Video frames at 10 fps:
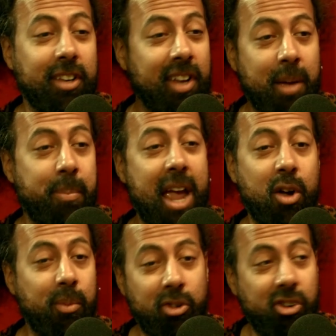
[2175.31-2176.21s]
It's like a
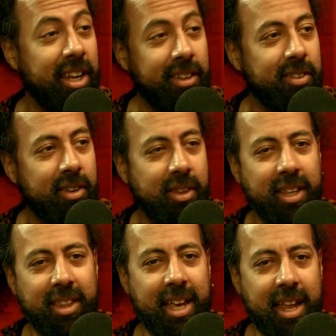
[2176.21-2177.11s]
bio machine. So
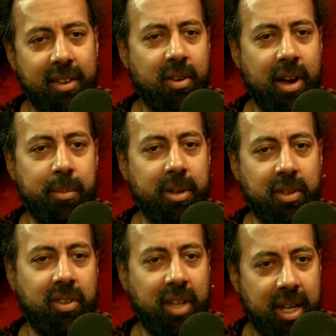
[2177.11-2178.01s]
they're able to
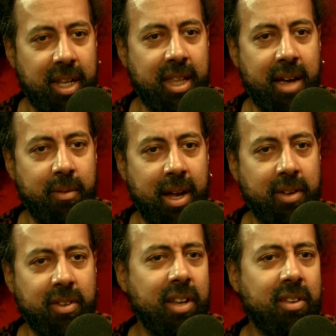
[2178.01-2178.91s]
see it in that way.
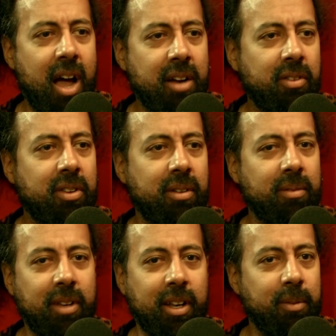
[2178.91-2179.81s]
Just like doctors can,